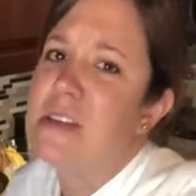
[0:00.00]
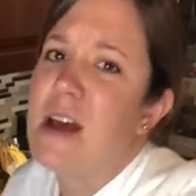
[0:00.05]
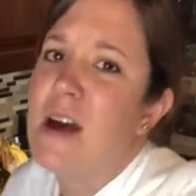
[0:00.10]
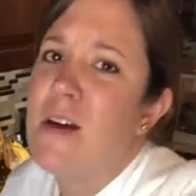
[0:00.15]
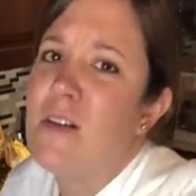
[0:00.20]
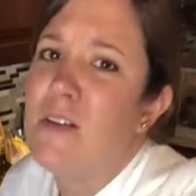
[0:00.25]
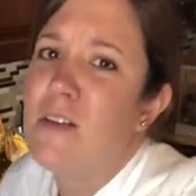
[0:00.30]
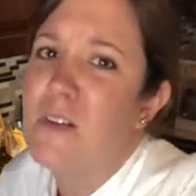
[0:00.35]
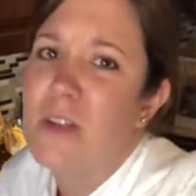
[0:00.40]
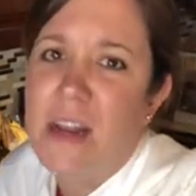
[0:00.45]

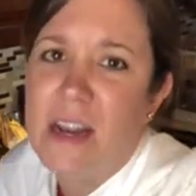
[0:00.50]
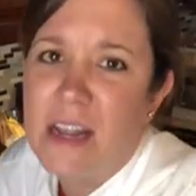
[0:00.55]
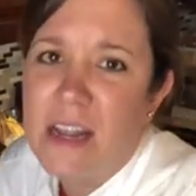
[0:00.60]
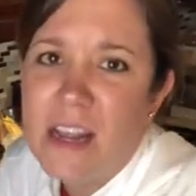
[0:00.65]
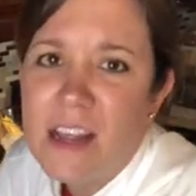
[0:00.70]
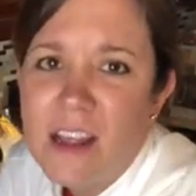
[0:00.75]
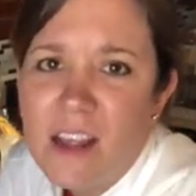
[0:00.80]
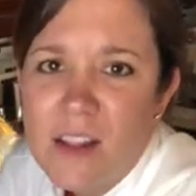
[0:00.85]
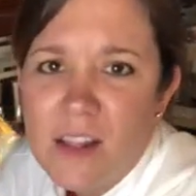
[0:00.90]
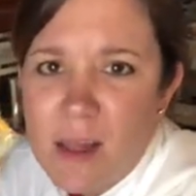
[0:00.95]
I don't need
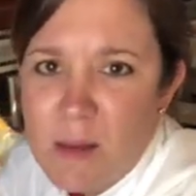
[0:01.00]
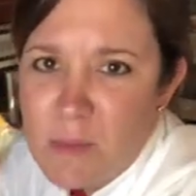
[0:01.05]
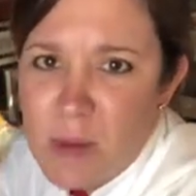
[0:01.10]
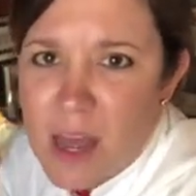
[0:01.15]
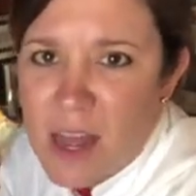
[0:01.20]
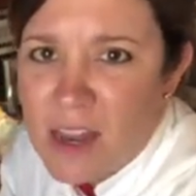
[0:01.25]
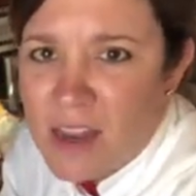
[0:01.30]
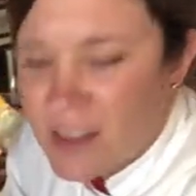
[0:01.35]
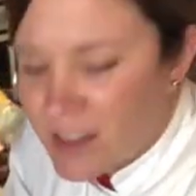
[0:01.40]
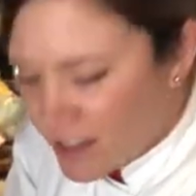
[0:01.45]
it that
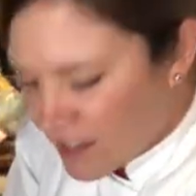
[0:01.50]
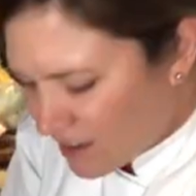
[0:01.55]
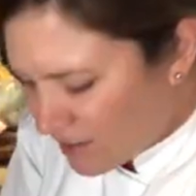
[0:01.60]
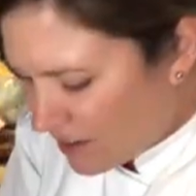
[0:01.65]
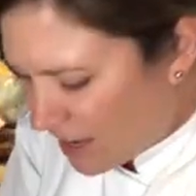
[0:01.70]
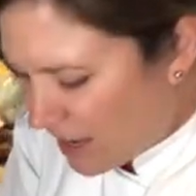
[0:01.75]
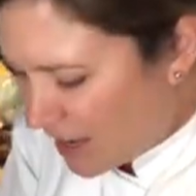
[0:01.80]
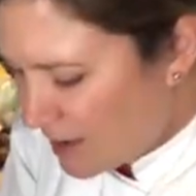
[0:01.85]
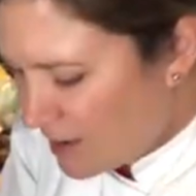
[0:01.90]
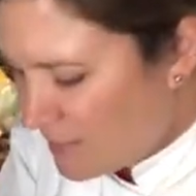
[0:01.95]
bad,
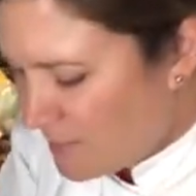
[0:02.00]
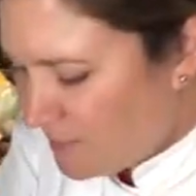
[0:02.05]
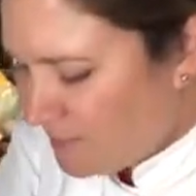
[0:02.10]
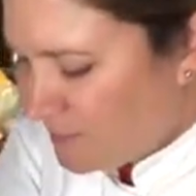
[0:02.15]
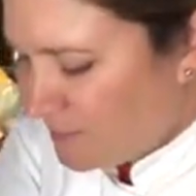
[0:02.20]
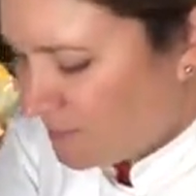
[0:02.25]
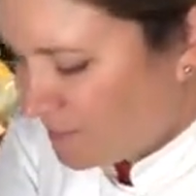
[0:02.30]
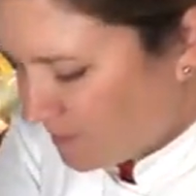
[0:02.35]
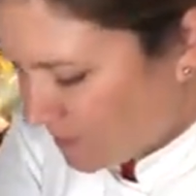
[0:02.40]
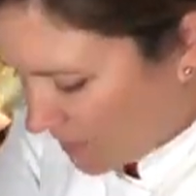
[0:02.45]
okay?
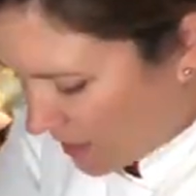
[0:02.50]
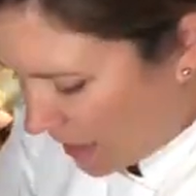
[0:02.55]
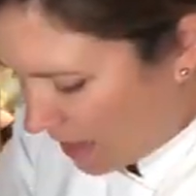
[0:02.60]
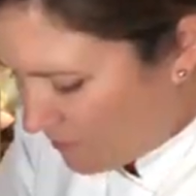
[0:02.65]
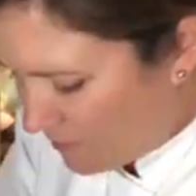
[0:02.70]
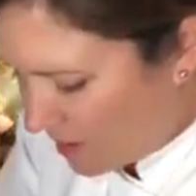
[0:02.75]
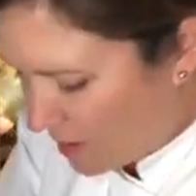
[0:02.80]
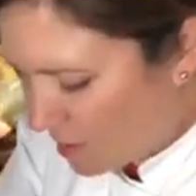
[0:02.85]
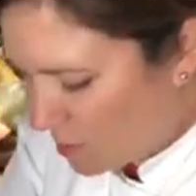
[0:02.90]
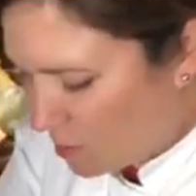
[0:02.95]
I
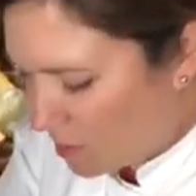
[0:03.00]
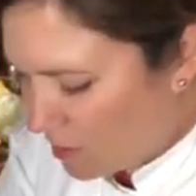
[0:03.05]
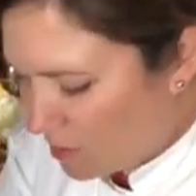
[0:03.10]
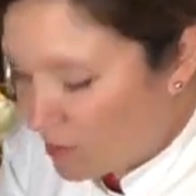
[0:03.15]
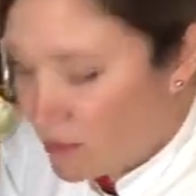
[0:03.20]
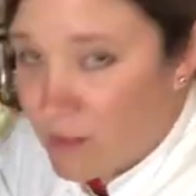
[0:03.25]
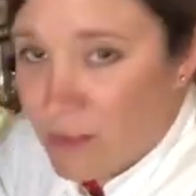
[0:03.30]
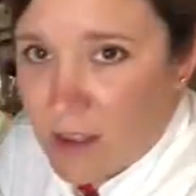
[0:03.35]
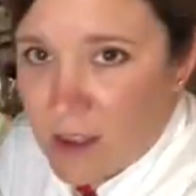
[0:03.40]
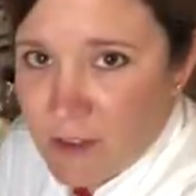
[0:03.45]
found a bowl.
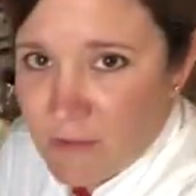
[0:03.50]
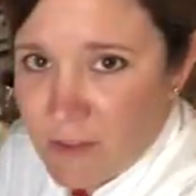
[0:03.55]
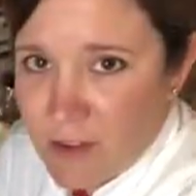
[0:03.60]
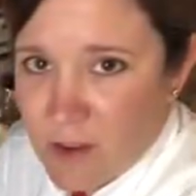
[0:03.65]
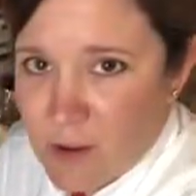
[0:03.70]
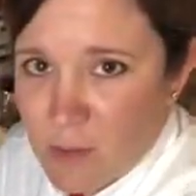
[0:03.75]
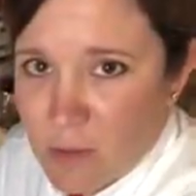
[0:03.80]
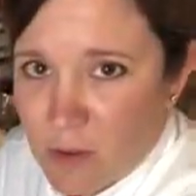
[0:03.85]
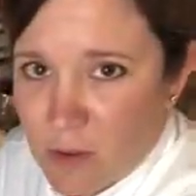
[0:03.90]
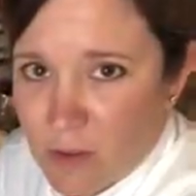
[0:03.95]
I
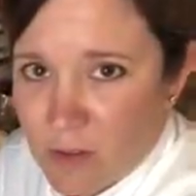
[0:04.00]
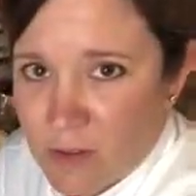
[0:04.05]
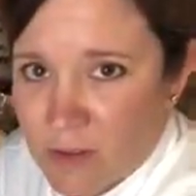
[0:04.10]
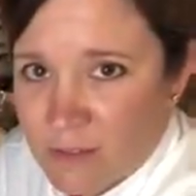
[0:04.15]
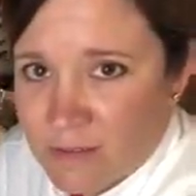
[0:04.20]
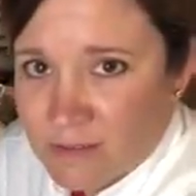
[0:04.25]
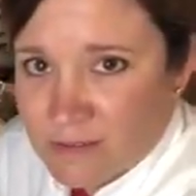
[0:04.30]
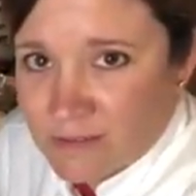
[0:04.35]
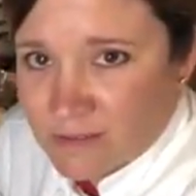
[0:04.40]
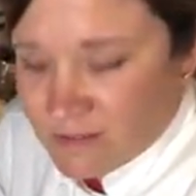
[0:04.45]
found a bowl.
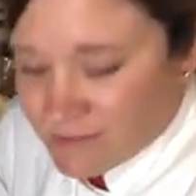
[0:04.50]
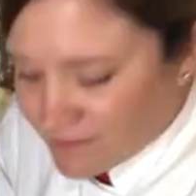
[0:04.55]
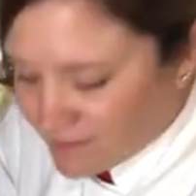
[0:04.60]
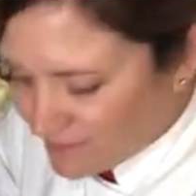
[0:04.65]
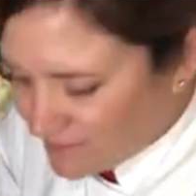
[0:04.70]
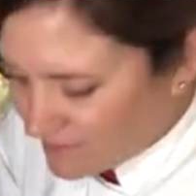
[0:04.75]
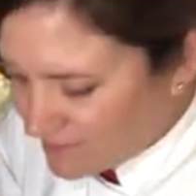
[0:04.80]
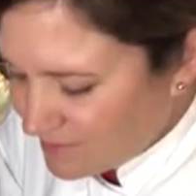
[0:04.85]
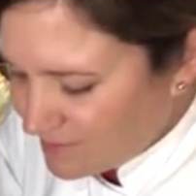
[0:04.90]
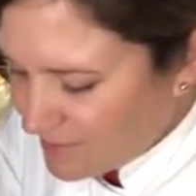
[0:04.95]

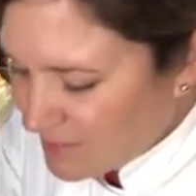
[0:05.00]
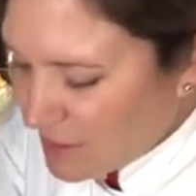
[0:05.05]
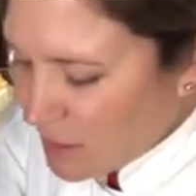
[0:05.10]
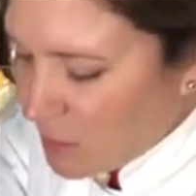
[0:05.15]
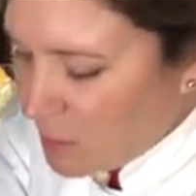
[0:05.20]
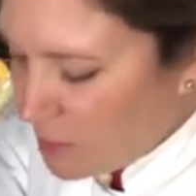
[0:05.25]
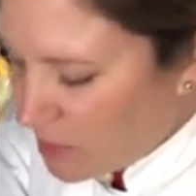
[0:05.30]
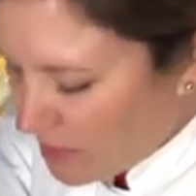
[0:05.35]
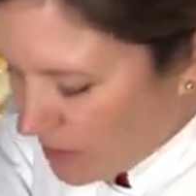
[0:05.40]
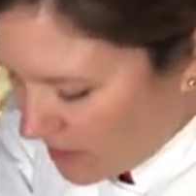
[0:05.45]

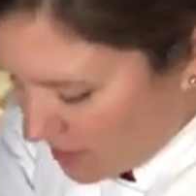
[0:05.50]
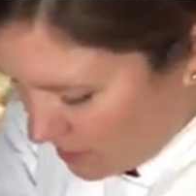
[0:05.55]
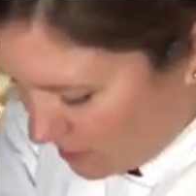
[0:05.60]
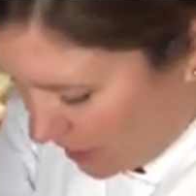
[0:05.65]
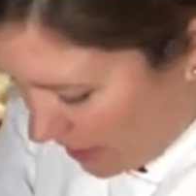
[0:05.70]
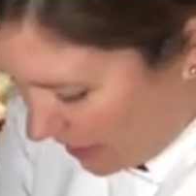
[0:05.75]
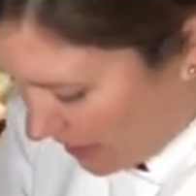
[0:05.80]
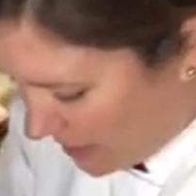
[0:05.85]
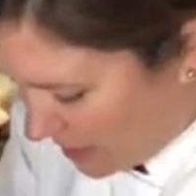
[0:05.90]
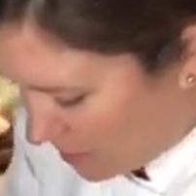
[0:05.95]
Put this
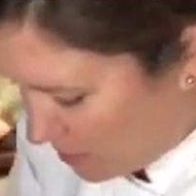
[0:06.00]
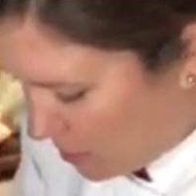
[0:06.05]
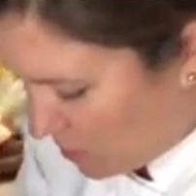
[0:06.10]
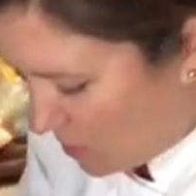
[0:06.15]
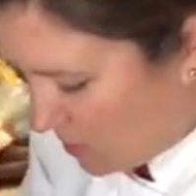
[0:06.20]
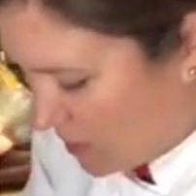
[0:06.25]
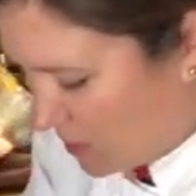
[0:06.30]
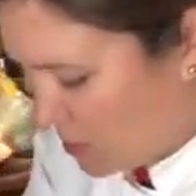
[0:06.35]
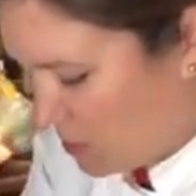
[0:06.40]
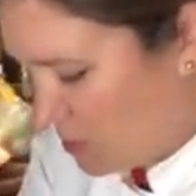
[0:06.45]
back in the bowl
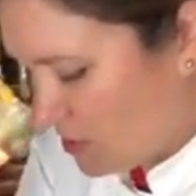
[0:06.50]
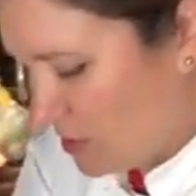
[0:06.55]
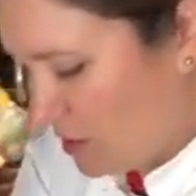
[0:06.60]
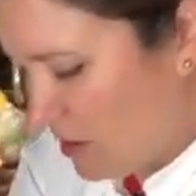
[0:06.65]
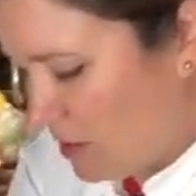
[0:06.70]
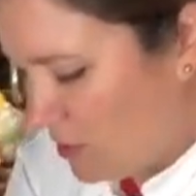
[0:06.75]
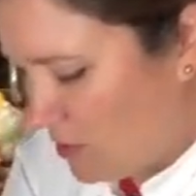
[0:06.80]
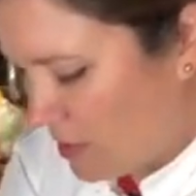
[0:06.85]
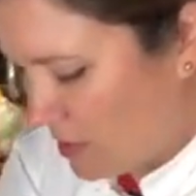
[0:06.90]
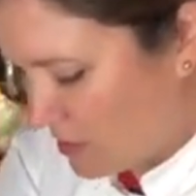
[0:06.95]
that you
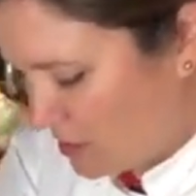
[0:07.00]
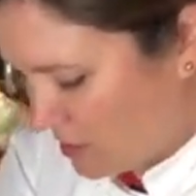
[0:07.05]
started with